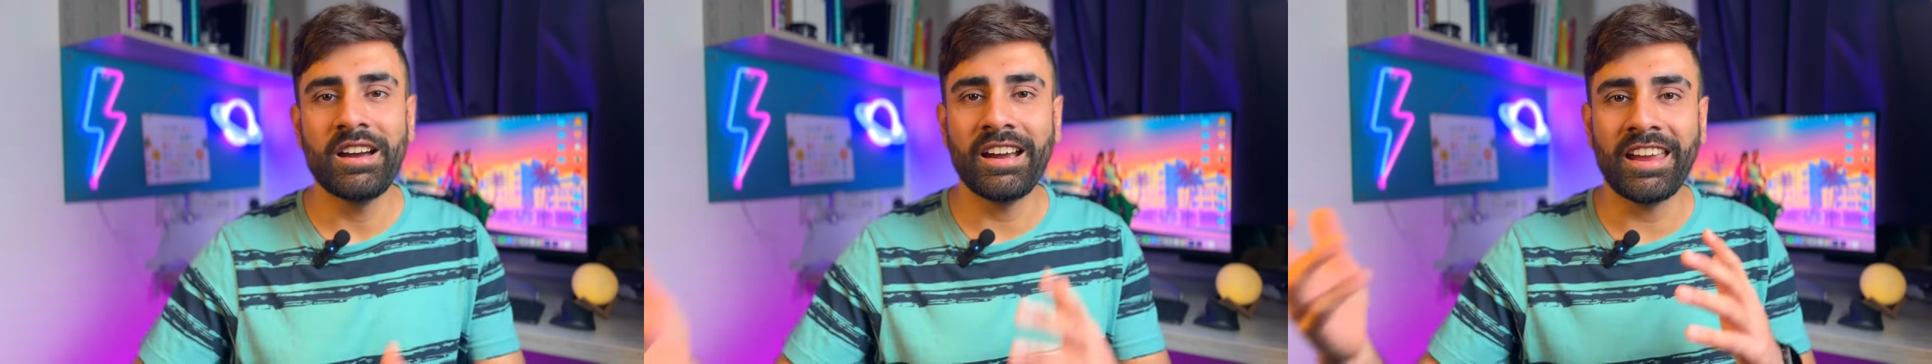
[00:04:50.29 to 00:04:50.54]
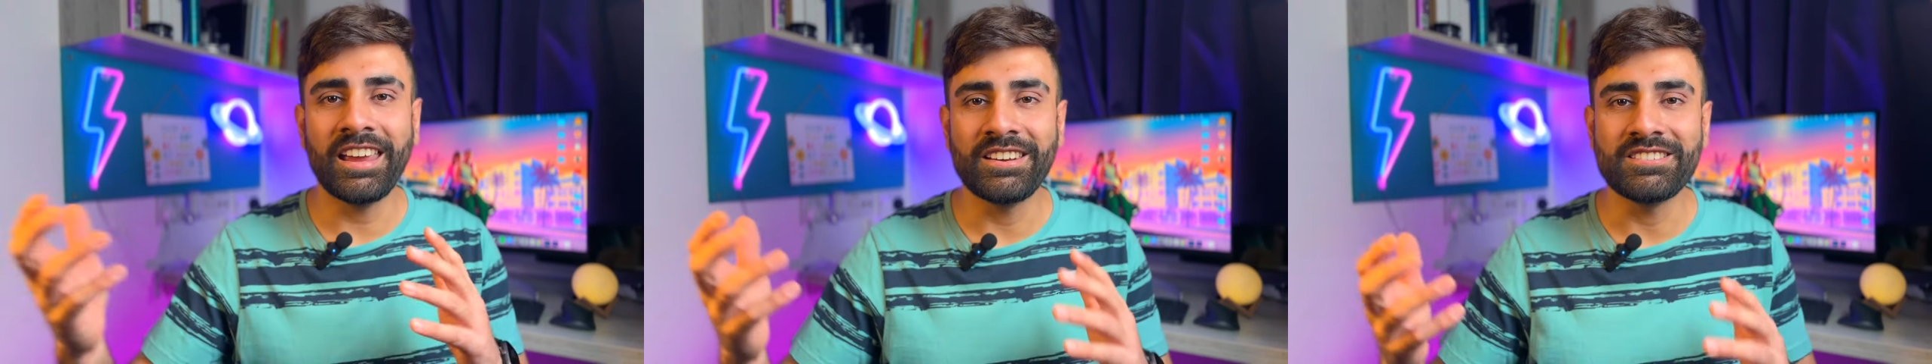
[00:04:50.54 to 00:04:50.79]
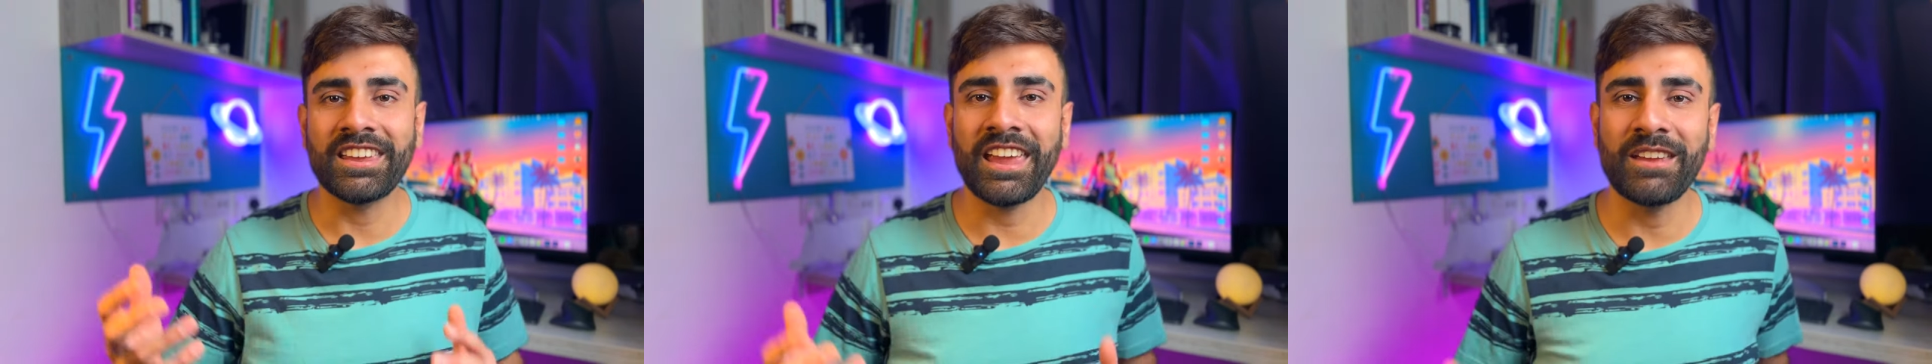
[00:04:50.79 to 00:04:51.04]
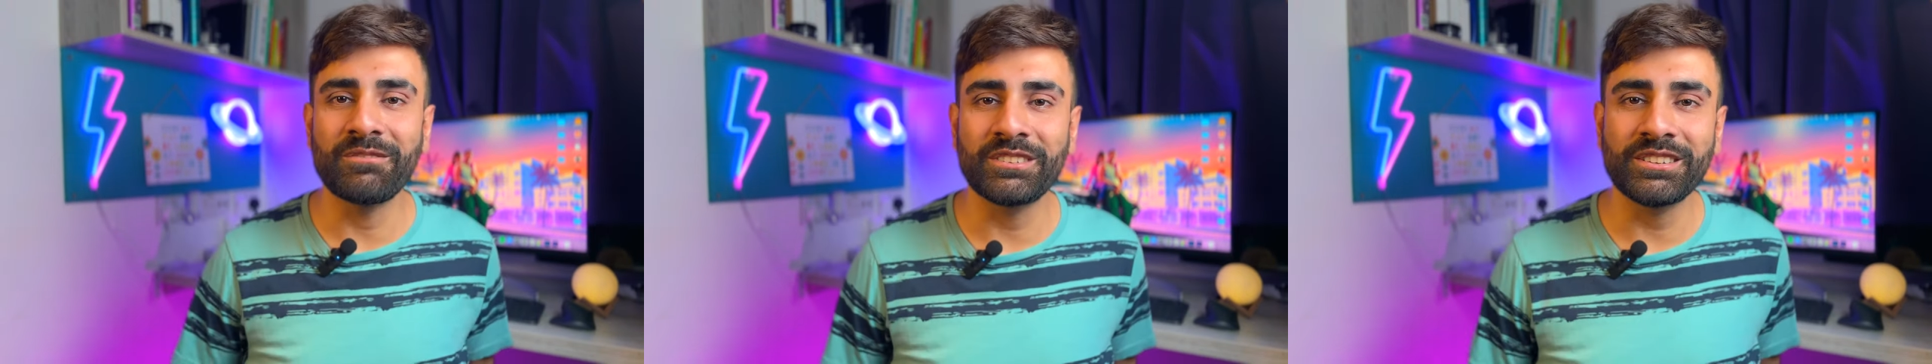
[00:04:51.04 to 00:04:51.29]
again
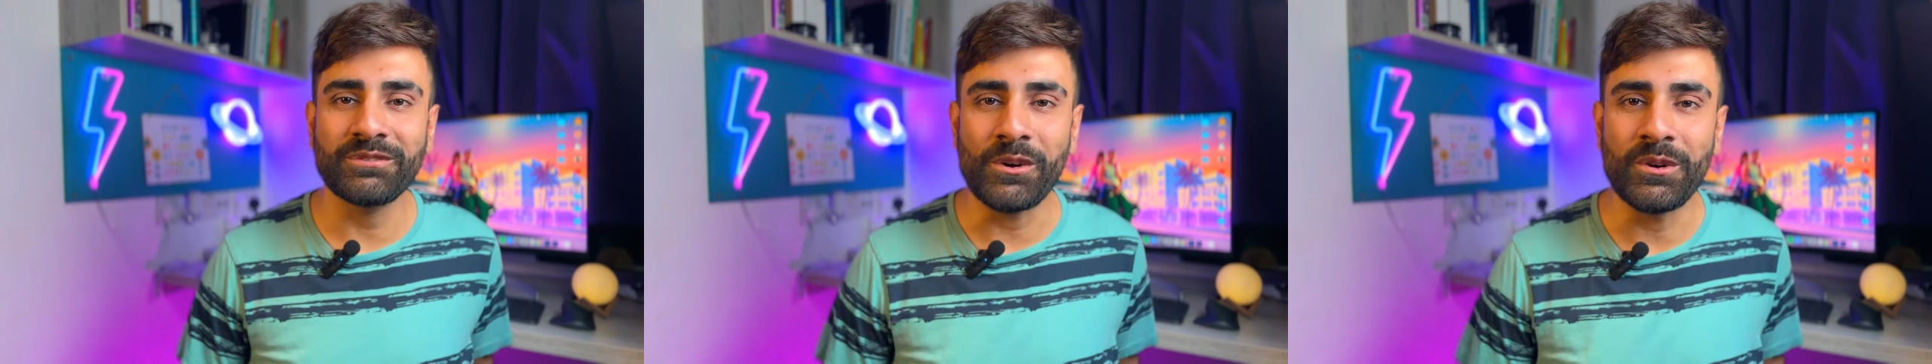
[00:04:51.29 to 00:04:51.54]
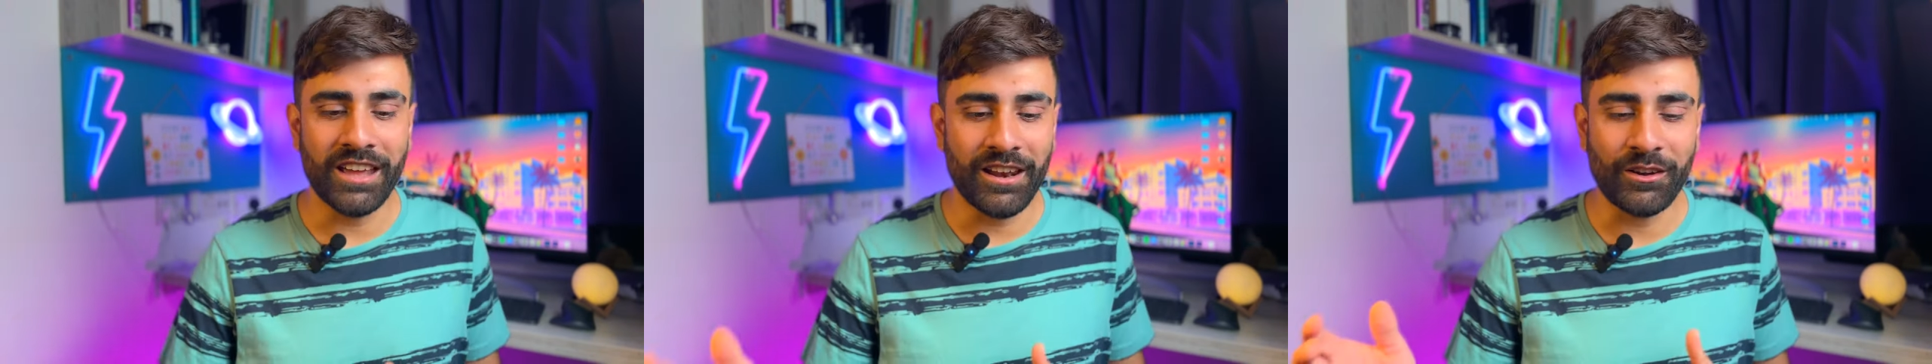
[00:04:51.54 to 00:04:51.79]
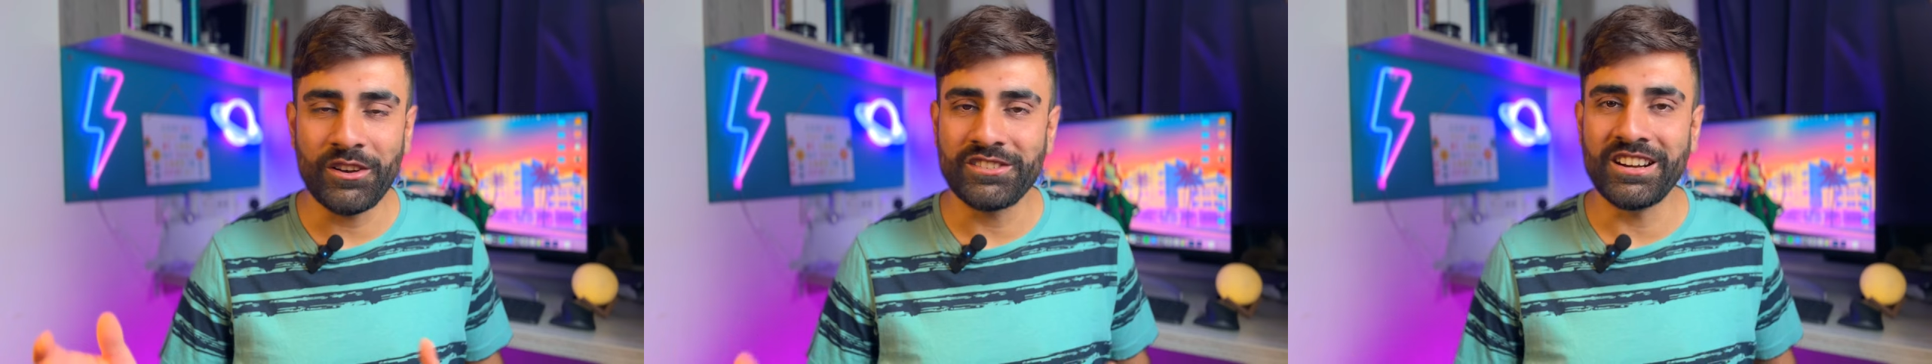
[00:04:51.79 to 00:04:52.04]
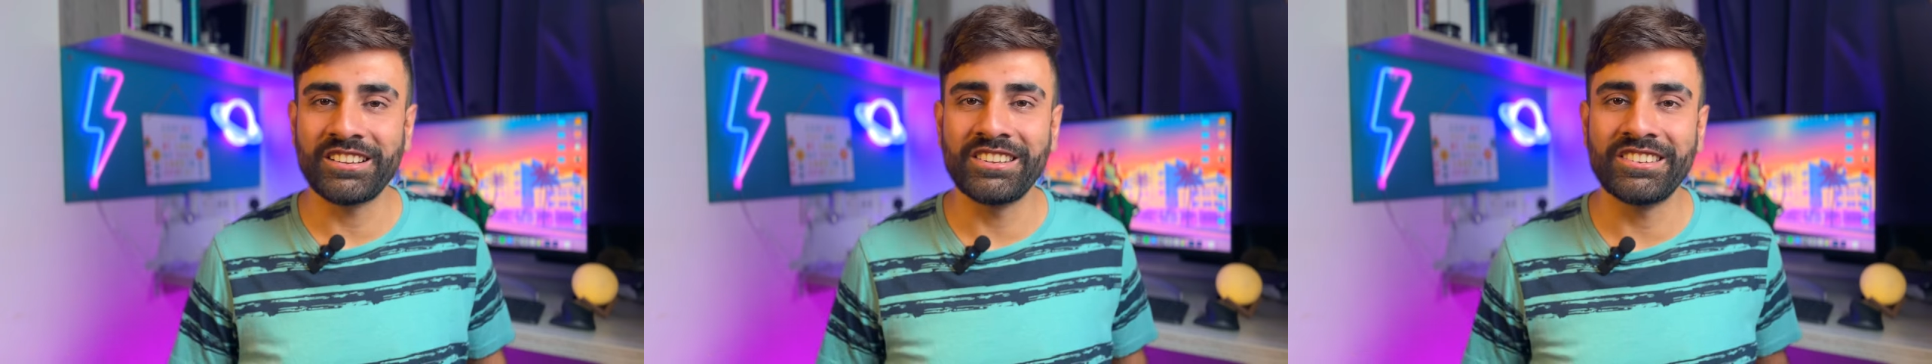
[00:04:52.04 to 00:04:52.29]
games food alcohol
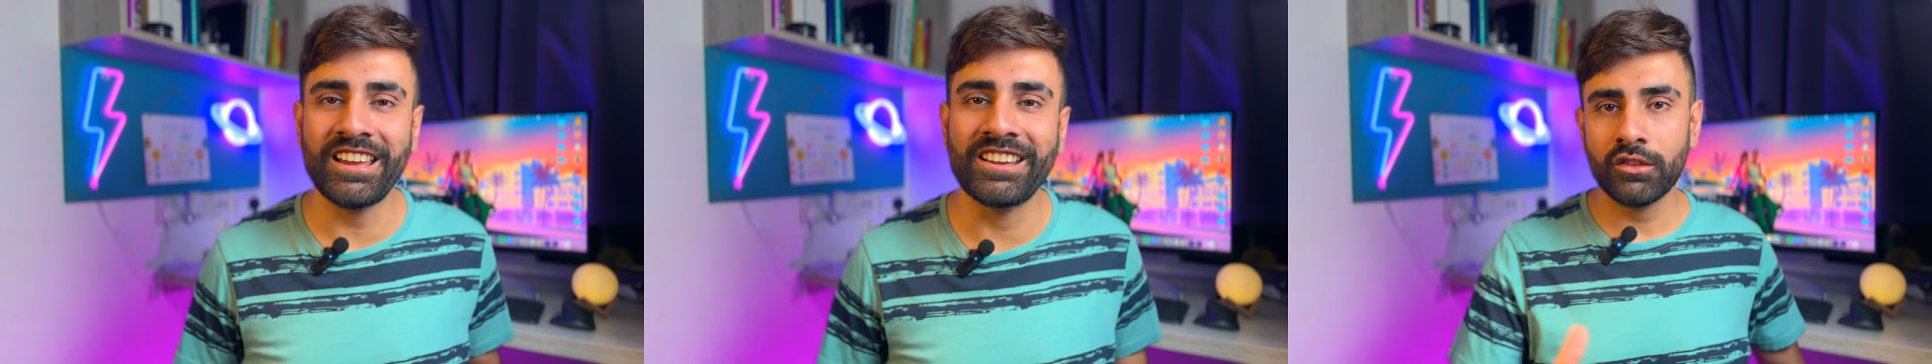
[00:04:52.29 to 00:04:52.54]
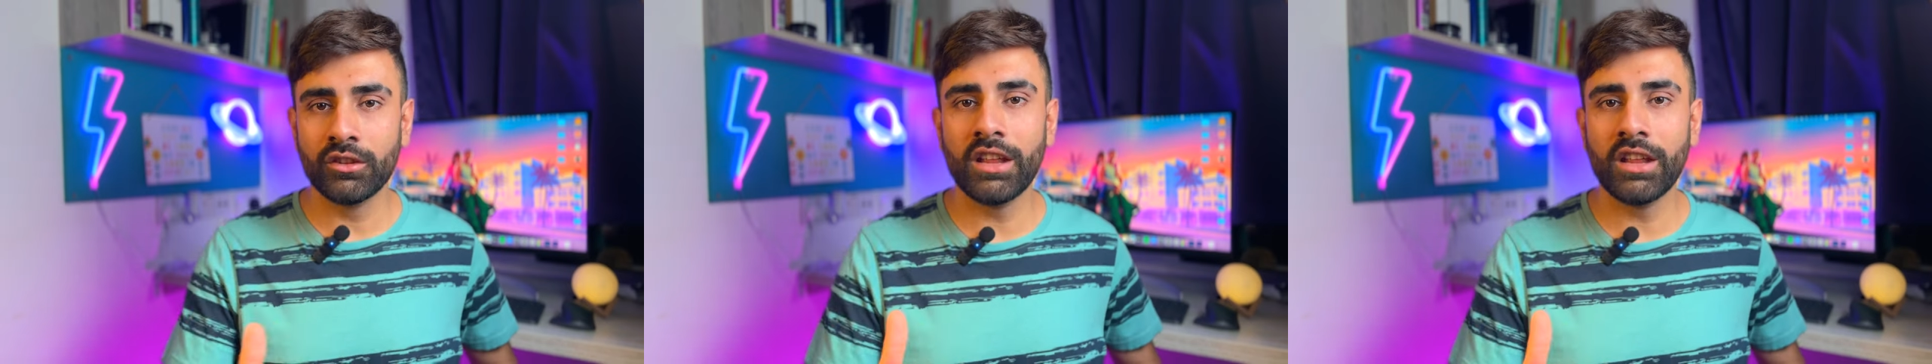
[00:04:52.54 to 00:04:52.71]
drugs and sex so